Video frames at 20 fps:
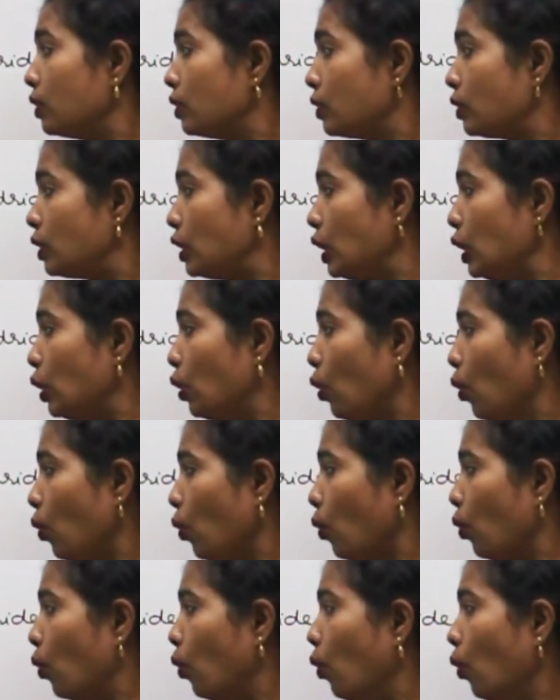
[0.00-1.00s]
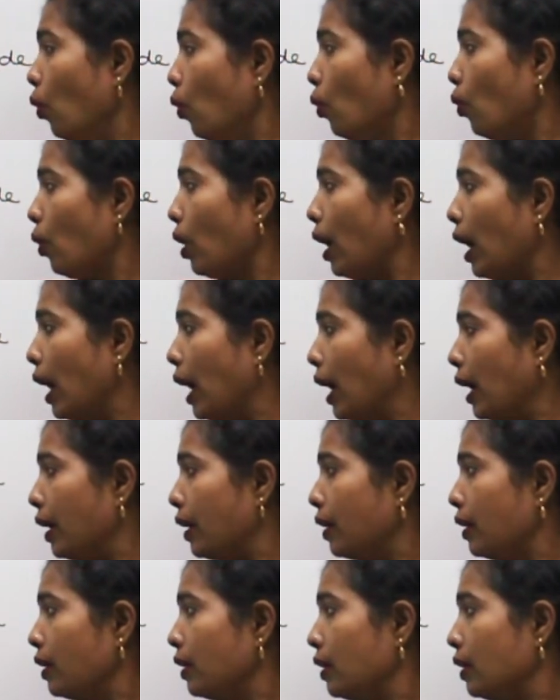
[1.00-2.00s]
COOR,
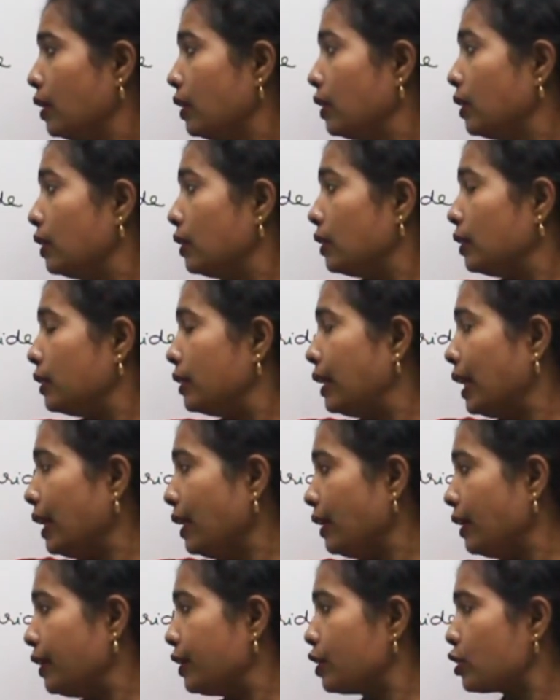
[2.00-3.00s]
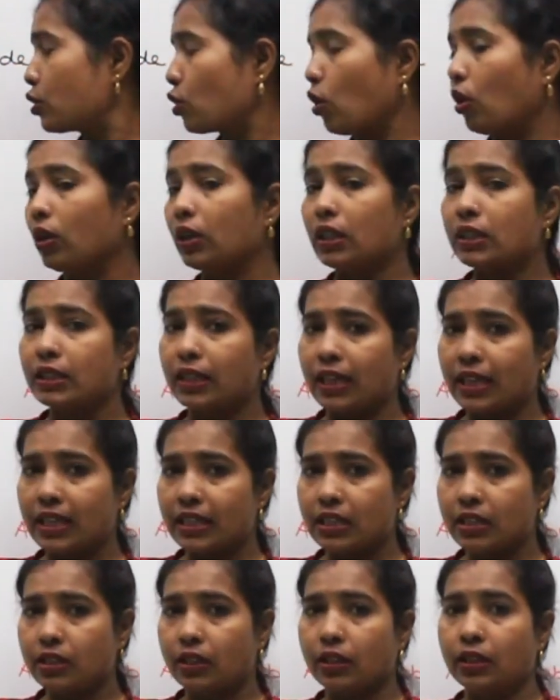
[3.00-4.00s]
then it is called as
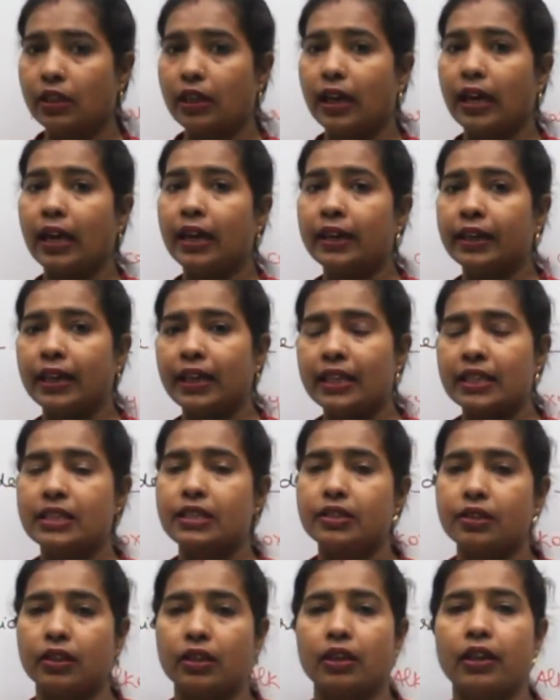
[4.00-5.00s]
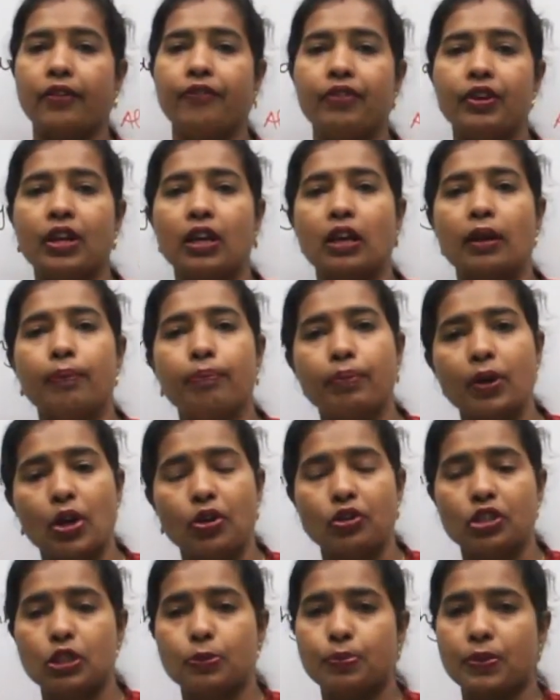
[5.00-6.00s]
ester. And ester, if in a
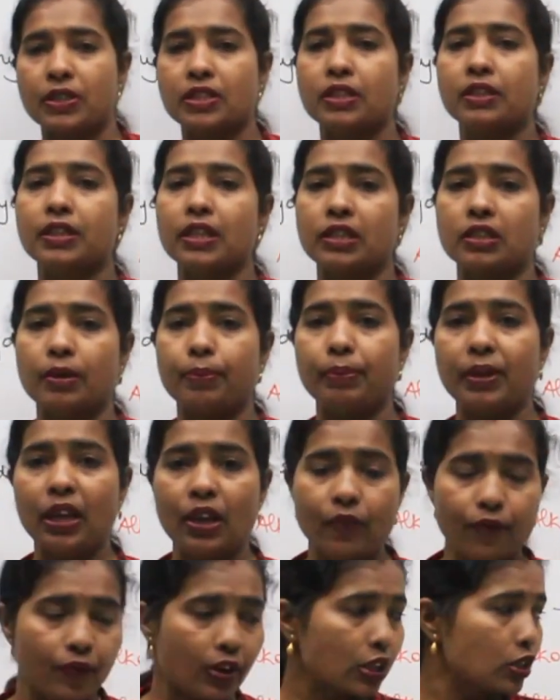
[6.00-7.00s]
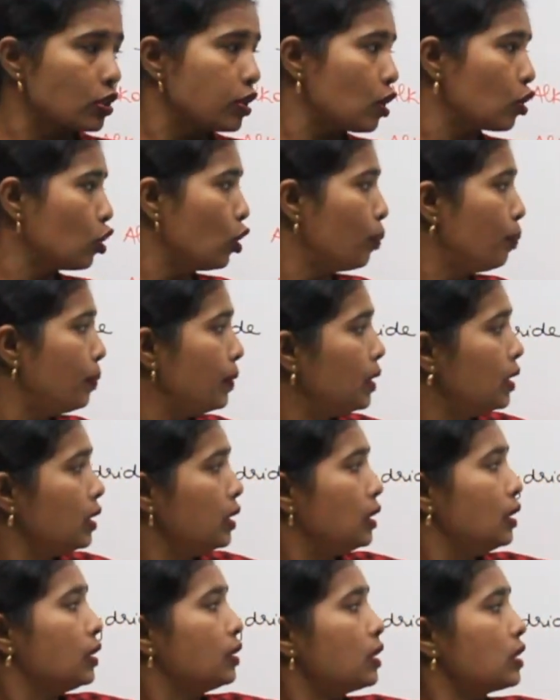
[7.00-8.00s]
compound is present as the main functional group,
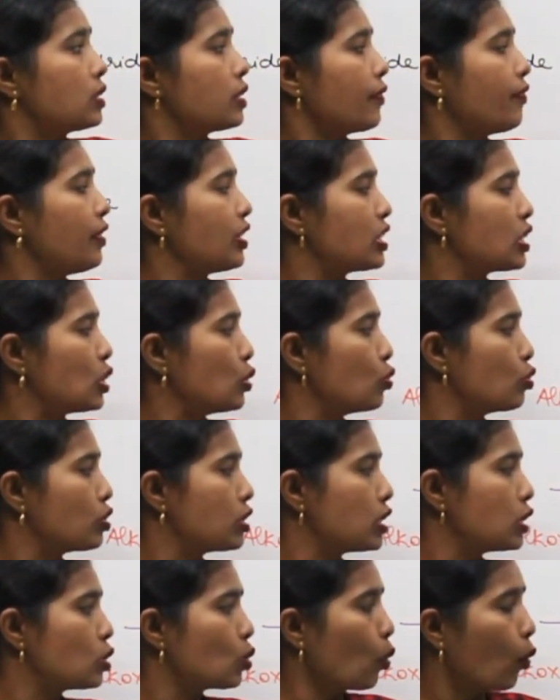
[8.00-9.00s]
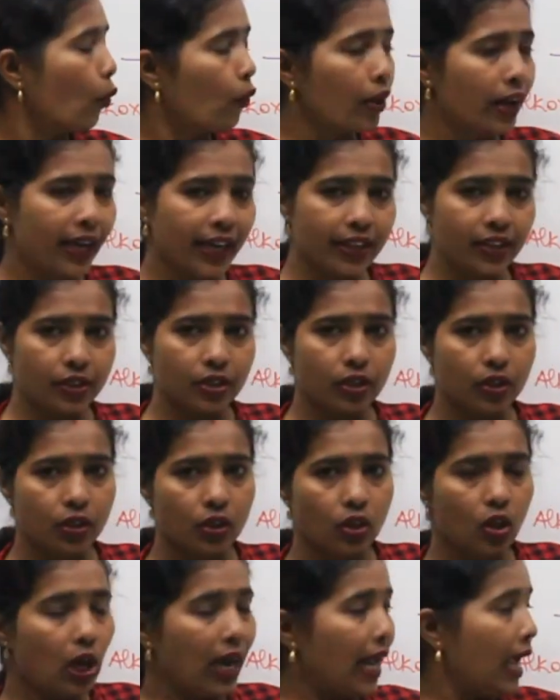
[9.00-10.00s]
the suffix used is OAT,
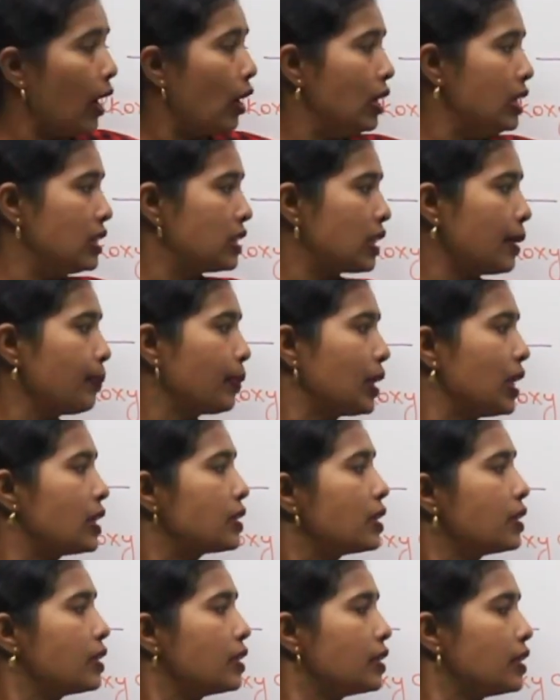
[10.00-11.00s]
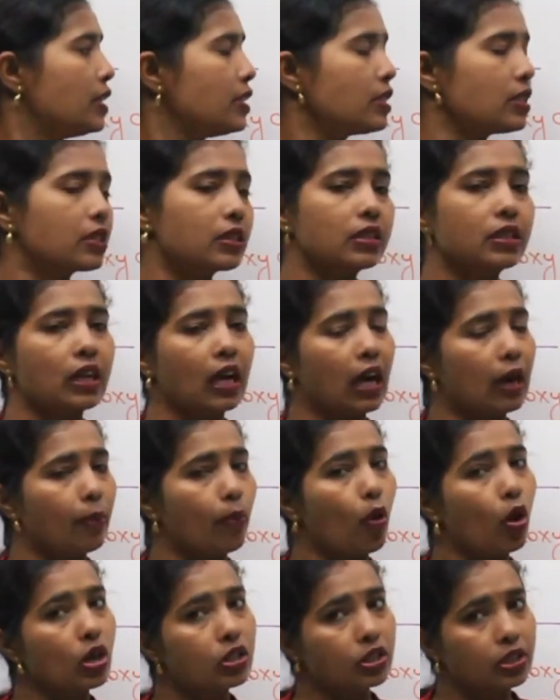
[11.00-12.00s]
and in some cases it is
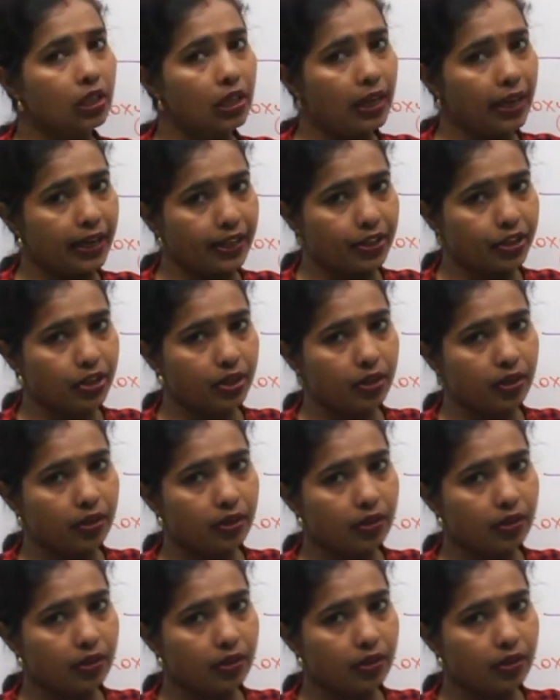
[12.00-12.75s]
carboxylate,